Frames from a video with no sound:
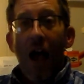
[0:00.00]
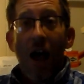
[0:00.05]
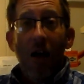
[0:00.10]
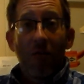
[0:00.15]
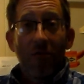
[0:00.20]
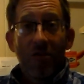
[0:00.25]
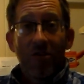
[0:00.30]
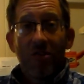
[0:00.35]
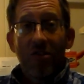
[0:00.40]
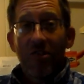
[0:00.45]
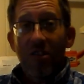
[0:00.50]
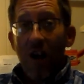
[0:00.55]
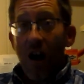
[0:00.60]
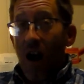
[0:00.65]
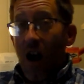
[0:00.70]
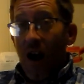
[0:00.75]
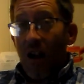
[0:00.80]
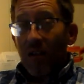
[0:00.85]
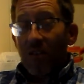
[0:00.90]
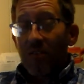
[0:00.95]
I was
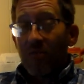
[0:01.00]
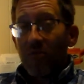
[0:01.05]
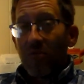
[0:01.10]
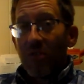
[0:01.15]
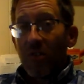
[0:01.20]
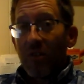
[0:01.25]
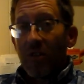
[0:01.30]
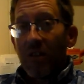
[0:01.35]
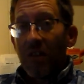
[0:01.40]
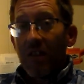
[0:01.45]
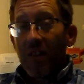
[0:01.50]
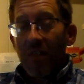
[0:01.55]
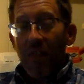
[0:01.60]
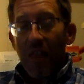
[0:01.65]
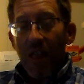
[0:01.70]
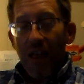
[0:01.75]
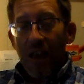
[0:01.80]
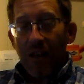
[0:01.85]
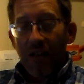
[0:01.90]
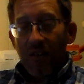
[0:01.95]
shocked really
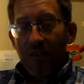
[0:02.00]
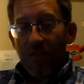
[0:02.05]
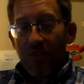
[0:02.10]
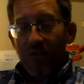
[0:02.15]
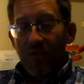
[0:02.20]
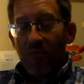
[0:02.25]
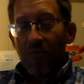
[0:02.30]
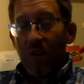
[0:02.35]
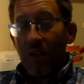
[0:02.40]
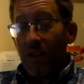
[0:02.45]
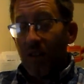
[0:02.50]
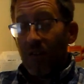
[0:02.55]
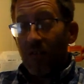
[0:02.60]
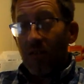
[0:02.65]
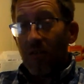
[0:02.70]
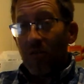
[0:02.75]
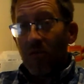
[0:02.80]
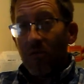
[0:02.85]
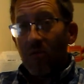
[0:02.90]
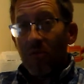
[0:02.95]
that so many of
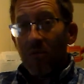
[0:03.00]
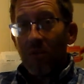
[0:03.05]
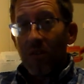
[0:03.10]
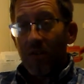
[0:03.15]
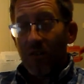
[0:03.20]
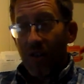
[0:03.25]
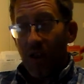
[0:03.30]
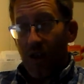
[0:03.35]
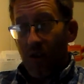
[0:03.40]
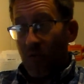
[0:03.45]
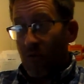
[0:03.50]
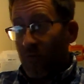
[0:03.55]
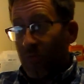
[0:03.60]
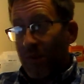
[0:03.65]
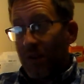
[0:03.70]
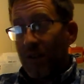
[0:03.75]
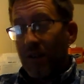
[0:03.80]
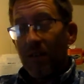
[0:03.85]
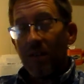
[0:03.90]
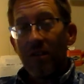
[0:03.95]
you
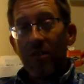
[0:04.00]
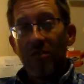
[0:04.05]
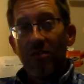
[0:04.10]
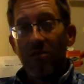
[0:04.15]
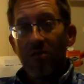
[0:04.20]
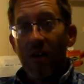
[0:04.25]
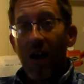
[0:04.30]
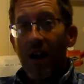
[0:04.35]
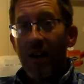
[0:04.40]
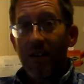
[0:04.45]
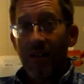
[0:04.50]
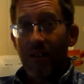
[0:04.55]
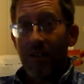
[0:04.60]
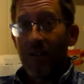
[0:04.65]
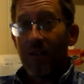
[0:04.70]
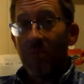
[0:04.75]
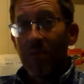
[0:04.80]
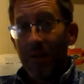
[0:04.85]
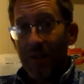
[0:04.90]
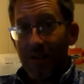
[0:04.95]
told me that you like to
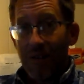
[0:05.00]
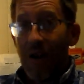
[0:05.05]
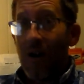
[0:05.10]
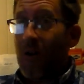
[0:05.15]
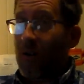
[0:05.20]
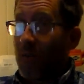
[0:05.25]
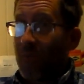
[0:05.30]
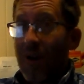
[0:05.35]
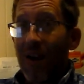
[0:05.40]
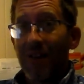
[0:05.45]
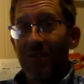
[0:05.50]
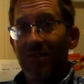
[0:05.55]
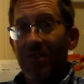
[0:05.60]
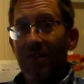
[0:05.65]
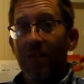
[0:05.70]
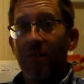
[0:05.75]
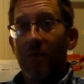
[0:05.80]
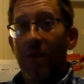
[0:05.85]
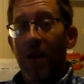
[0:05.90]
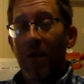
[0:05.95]
hear me talk about
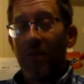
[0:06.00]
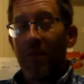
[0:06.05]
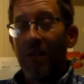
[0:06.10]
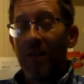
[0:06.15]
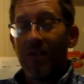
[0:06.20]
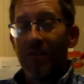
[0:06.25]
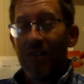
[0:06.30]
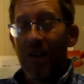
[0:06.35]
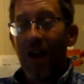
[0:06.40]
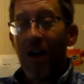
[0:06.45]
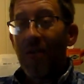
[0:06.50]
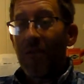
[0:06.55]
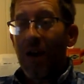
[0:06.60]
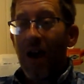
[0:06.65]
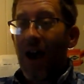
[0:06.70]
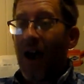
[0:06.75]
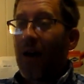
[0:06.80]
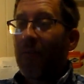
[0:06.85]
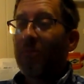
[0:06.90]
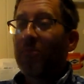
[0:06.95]
stuff like this.
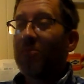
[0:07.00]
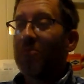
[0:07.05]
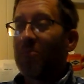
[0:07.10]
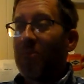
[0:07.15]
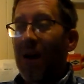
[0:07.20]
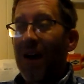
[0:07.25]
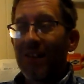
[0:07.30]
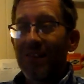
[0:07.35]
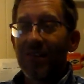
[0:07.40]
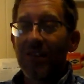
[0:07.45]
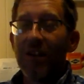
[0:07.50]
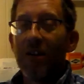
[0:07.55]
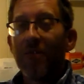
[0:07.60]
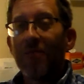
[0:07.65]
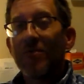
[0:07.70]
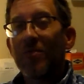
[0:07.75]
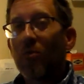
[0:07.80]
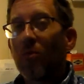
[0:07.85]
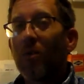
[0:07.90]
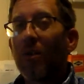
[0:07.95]
I
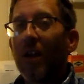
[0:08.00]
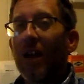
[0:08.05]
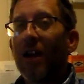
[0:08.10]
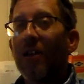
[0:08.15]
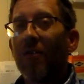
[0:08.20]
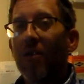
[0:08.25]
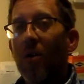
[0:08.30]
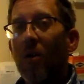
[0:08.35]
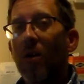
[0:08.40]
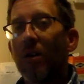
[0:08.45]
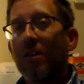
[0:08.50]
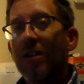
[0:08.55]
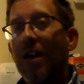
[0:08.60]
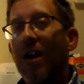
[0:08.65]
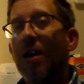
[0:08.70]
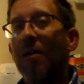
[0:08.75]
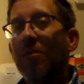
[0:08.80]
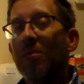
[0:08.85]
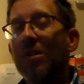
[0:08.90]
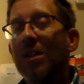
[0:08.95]
myself sort of have a hard
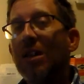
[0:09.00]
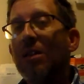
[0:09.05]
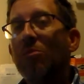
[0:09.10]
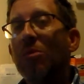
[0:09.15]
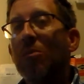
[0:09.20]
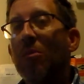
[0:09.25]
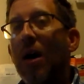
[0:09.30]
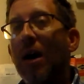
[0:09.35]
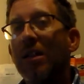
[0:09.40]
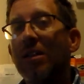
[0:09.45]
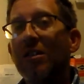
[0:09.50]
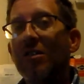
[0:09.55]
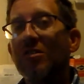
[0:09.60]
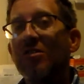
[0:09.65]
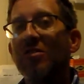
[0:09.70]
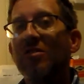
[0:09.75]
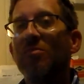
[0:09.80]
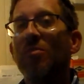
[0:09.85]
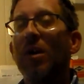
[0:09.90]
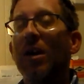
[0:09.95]
time keeping my
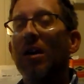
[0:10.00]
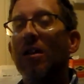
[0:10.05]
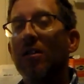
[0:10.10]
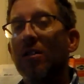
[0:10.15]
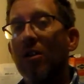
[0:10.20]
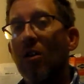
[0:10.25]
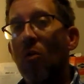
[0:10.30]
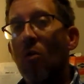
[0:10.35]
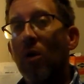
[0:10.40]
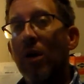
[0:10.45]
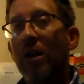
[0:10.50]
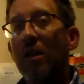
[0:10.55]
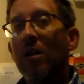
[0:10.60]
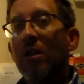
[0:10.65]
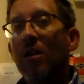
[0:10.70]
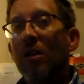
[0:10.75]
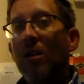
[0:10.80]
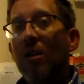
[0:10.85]
attention span and going